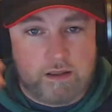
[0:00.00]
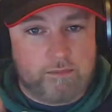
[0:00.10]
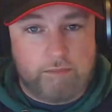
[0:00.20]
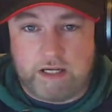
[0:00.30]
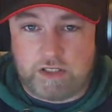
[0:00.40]

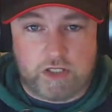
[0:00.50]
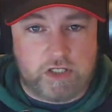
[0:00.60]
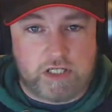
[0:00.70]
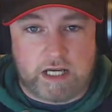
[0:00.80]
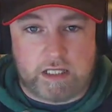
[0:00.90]
Make sure you
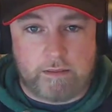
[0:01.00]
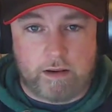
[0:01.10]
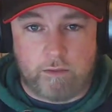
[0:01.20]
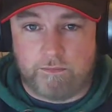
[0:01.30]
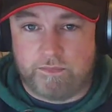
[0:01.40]
check them
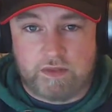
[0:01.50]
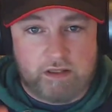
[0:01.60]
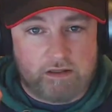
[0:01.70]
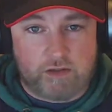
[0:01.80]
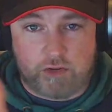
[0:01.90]
out.
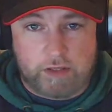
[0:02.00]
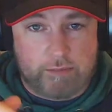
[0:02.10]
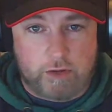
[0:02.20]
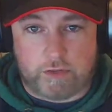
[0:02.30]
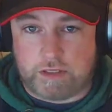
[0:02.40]
The 3
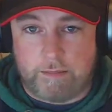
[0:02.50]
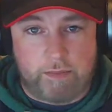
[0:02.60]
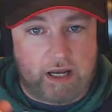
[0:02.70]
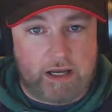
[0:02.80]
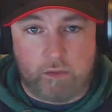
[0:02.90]
products I'm
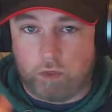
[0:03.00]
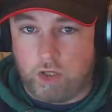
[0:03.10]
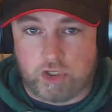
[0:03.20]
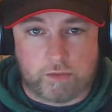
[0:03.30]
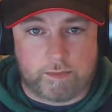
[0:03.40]
buying will
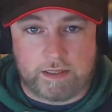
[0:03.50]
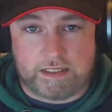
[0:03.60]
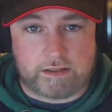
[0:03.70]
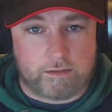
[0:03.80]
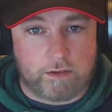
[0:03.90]
also be linked
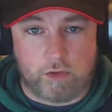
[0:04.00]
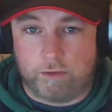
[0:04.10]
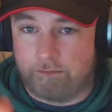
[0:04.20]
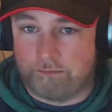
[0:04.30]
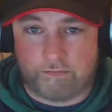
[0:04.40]
below.
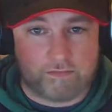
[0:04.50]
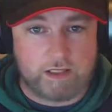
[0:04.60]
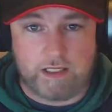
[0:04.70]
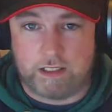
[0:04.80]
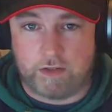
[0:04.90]

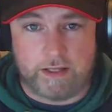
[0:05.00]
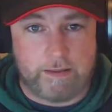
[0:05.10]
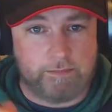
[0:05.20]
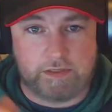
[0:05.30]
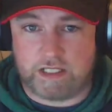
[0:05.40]
Click on
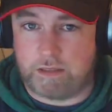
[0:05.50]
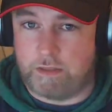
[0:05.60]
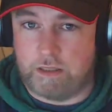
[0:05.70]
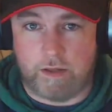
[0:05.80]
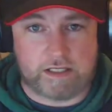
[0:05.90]
them, stick them in
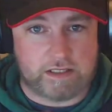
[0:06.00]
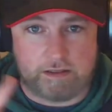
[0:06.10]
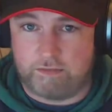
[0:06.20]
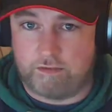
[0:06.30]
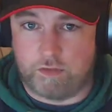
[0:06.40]
your basket
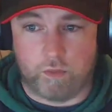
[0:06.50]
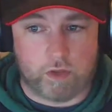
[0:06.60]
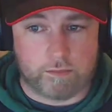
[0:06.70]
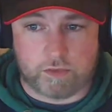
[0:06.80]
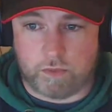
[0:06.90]
if you want them
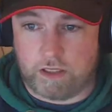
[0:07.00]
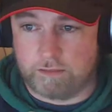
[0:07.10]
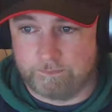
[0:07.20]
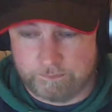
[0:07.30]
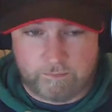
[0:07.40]
as well.
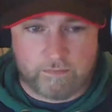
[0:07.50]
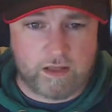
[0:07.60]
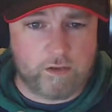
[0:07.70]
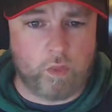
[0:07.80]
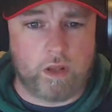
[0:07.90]

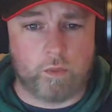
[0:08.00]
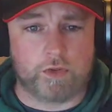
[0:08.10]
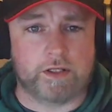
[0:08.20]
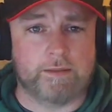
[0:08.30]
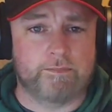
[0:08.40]
Well worth
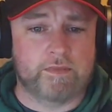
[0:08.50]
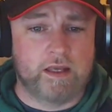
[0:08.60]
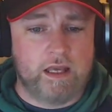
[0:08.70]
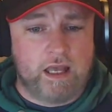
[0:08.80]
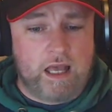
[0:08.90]
it.
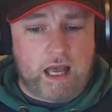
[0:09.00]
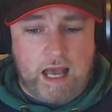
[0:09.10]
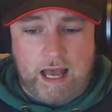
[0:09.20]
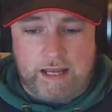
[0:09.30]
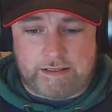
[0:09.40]

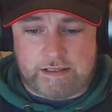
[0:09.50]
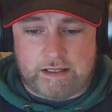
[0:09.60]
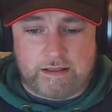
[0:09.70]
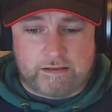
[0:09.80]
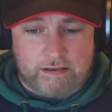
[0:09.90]
And
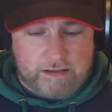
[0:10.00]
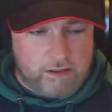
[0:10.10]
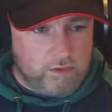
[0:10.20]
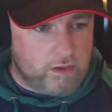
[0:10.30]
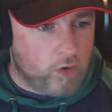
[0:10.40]
thank
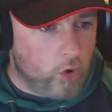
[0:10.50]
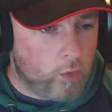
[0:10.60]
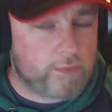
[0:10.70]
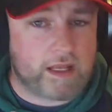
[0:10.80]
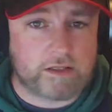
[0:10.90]
you. Hope
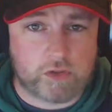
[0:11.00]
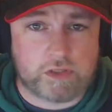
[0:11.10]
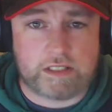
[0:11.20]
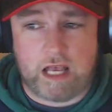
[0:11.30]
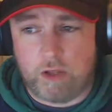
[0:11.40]
that does
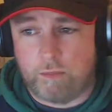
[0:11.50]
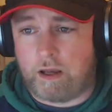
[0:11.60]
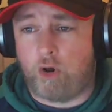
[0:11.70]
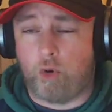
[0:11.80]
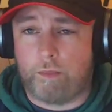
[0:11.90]
help. I
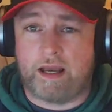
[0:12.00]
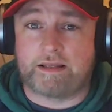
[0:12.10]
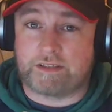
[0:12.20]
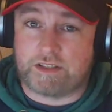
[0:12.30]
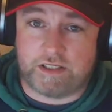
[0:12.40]
hope it
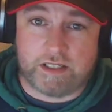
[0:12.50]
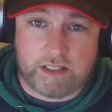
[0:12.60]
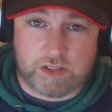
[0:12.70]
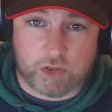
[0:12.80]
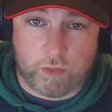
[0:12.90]
answers the
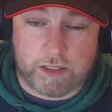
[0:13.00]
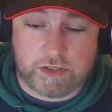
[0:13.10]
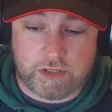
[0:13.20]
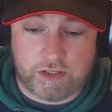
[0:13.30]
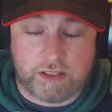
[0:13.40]
initial
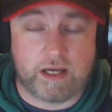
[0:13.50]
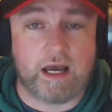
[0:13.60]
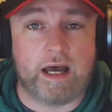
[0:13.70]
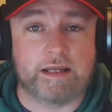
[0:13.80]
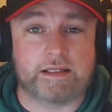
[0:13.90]
question,
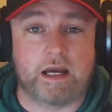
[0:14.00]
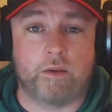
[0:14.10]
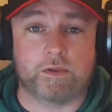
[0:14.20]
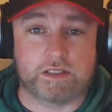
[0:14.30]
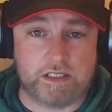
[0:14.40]
and I will
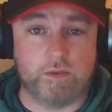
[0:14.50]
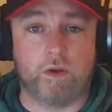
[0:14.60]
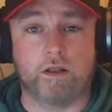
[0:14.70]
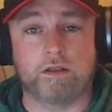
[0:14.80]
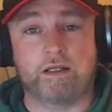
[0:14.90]
see you
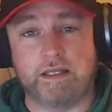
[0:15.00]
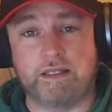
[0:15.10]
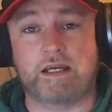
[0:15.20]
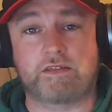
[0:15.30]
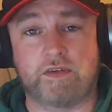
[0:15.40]
all in the
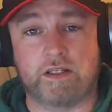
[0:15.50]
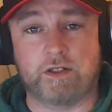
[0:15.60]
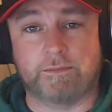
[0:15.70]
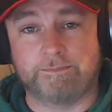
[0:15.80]
next video.